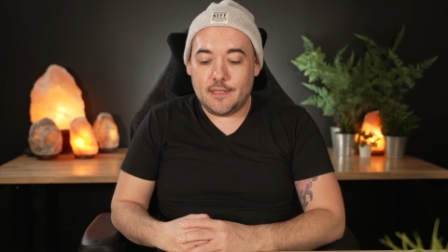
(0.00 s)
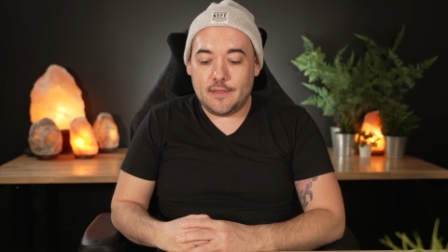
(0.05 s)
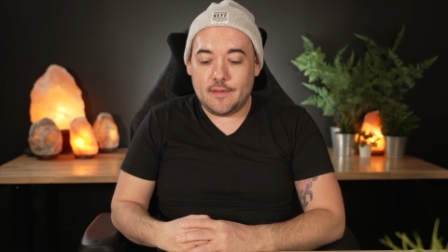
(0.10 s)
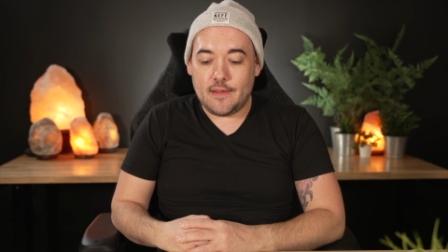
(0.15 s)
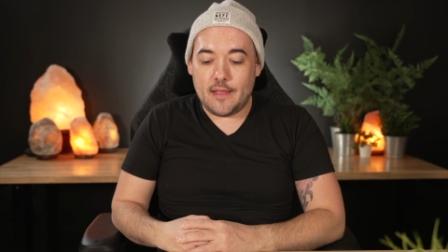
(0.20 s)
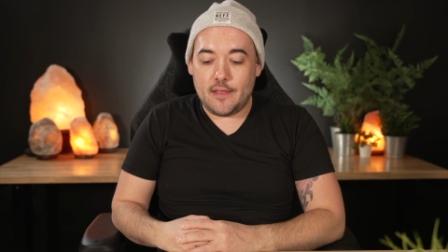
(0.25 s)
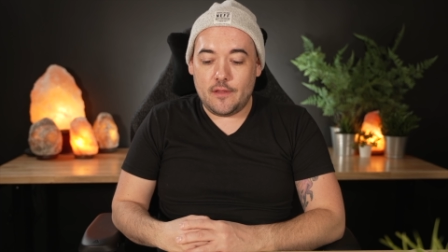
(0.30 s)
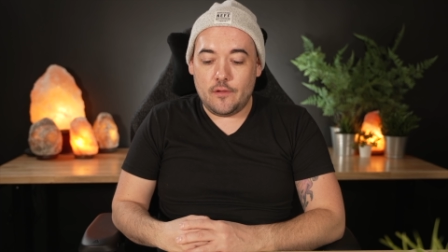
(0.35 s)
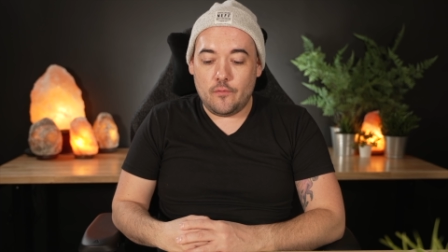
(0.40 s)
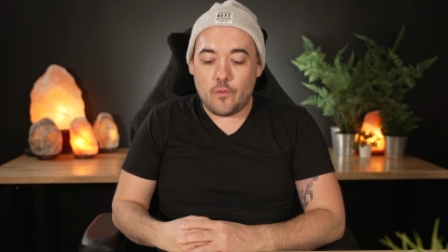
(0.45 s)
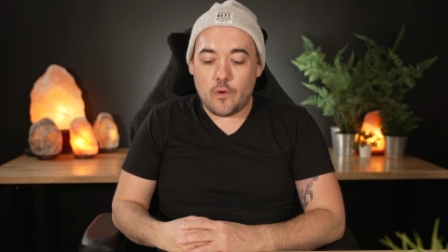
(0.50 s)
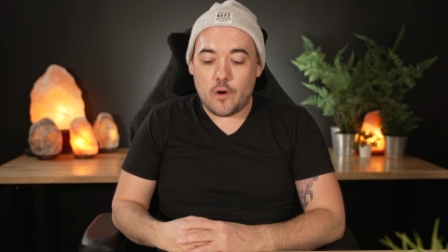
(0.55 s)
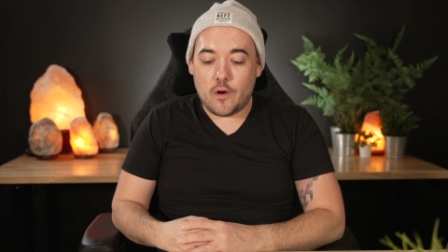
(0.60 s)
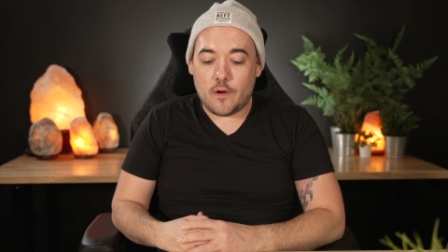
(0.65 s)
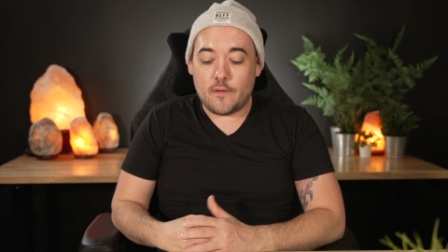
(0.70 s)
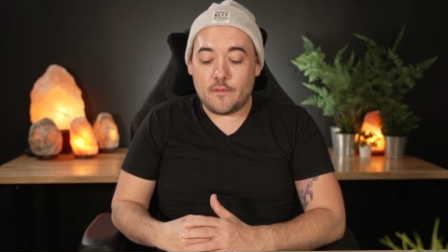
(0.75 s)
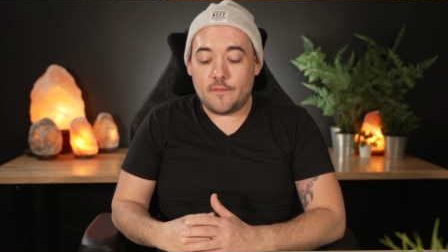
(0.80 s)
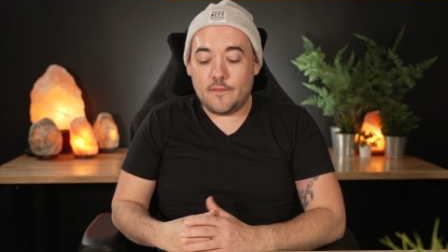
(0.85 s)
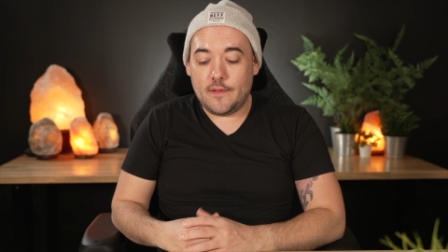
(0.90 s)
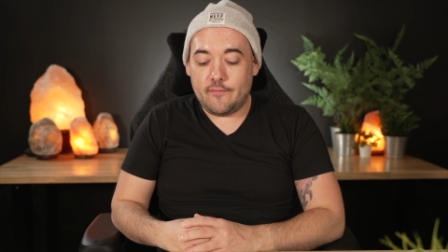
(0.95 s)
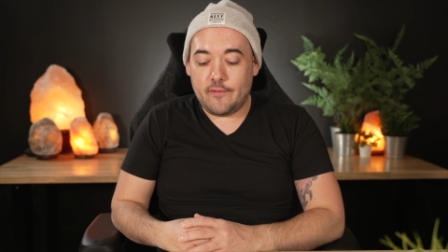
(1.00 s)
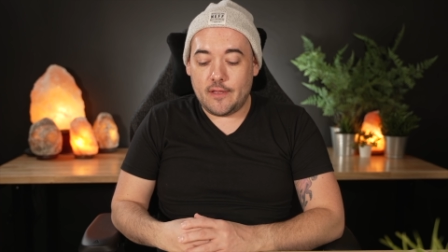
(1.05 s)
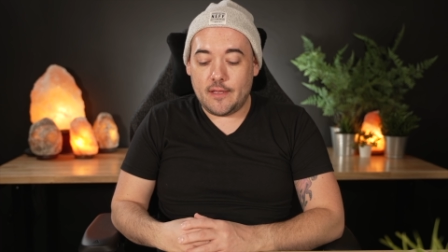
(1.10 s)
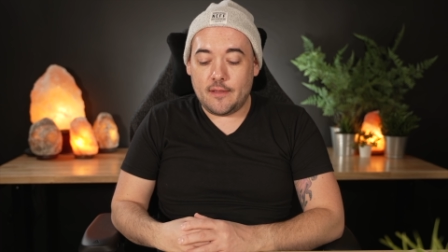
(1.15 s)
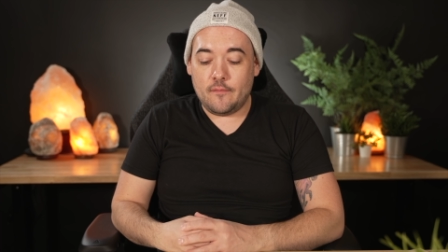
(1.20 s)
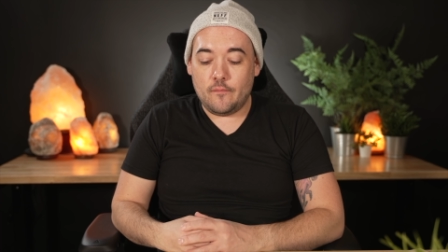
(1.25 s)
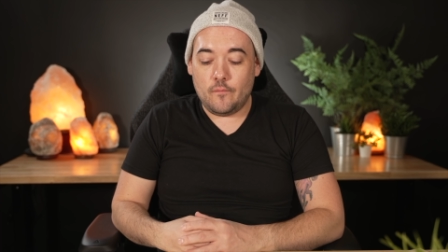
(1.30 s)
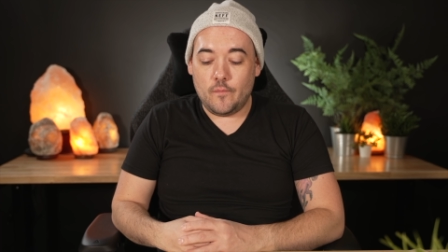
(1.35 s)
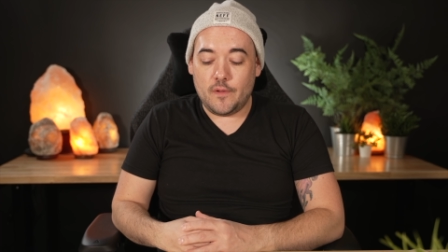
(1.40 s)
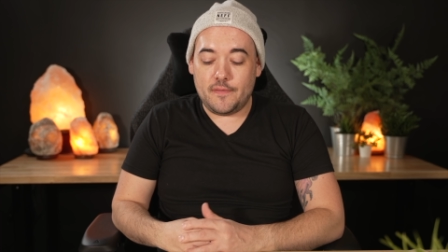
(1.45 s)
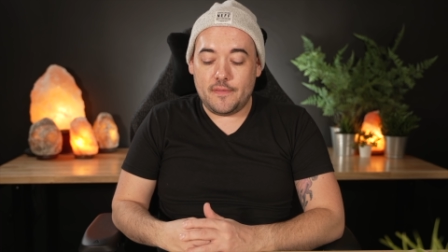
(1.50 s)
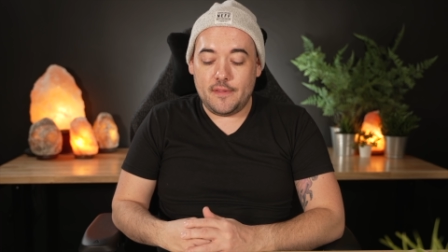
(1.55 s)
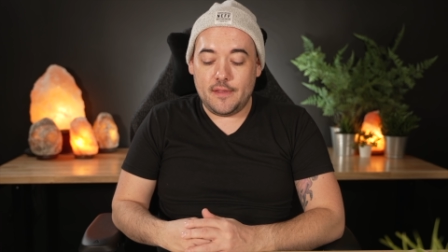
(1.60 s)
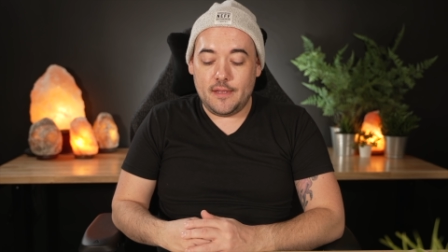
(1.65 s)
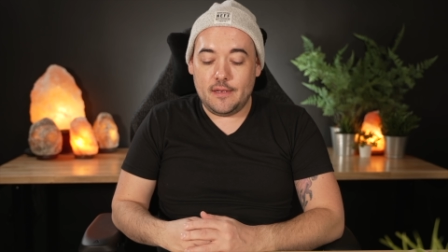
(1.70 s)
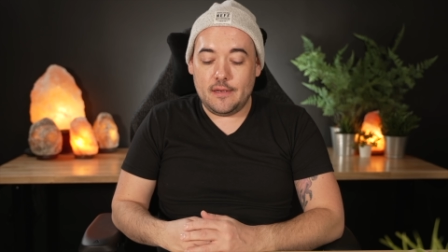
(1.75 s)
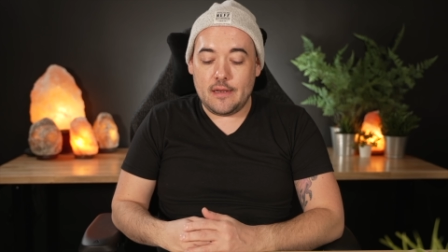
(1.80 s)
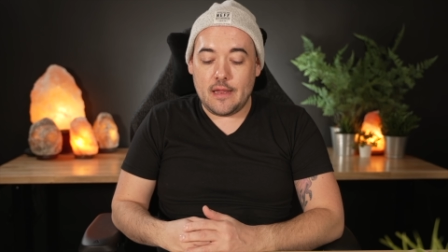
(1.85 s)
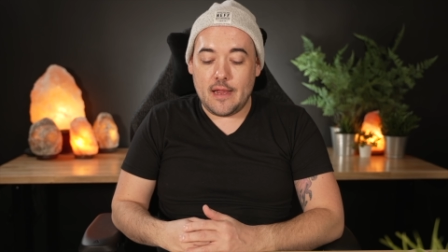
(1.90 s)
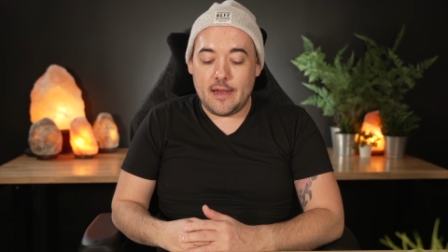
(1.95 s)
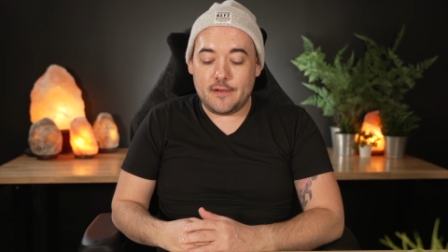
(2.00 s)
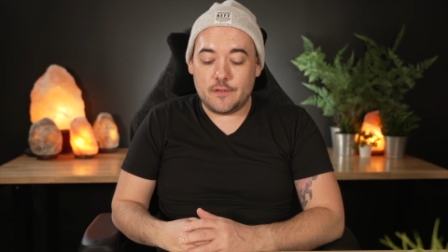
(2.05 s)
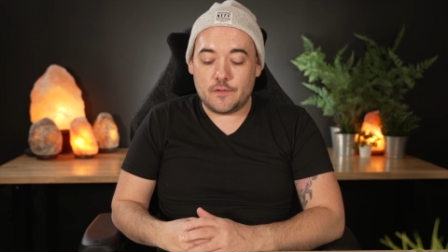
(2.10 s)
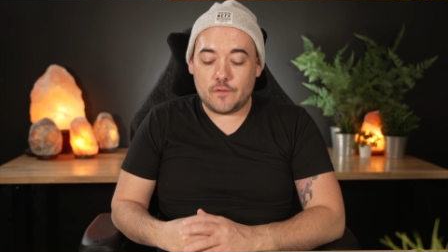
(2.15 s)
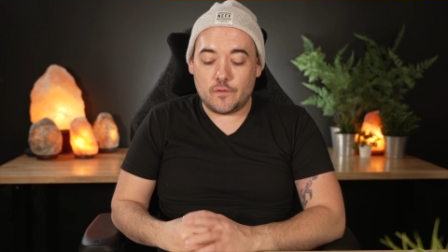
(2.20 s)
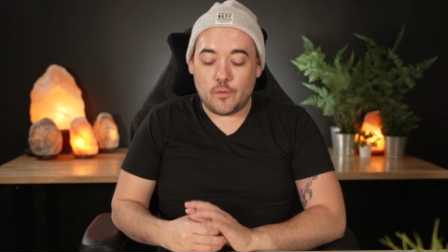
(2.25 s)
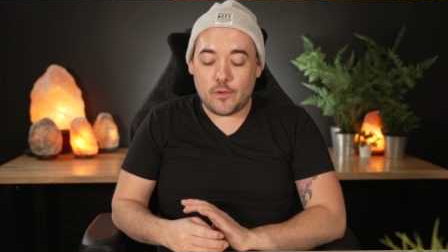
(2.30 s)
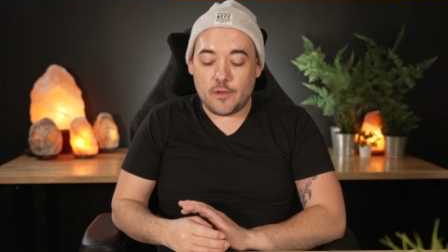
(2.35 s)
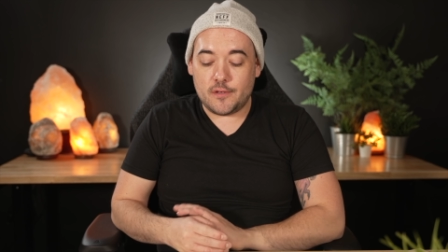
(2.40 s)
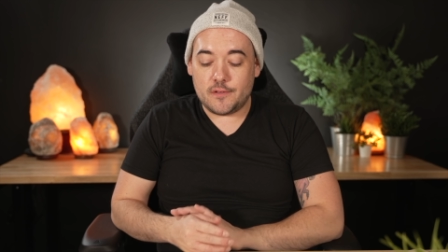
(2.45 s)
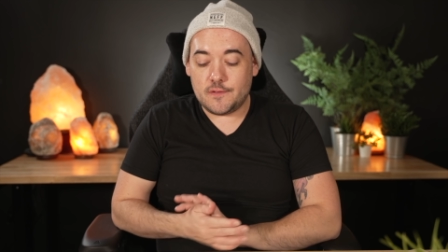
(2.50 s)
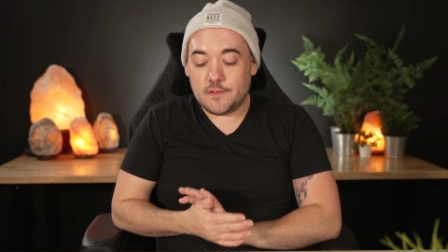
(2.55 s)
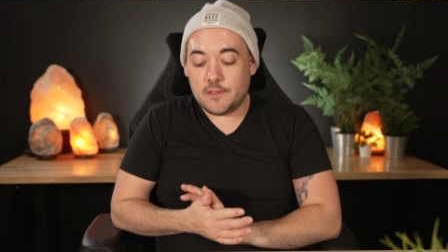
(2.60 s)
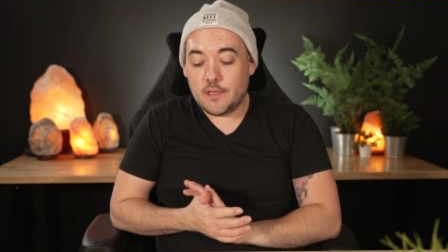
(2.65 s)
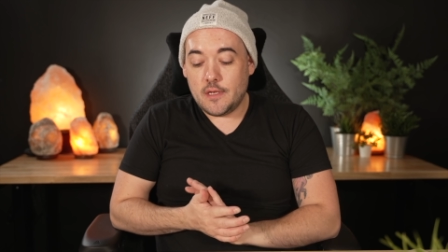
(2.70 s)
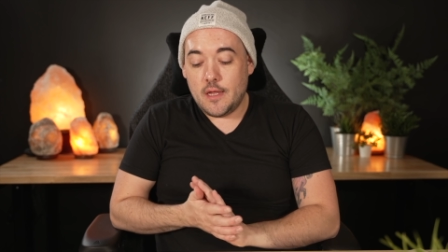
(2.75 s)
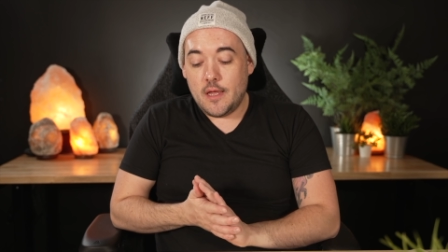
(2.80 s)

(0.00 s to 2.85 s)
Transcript: that you are living with the Nine of Swords.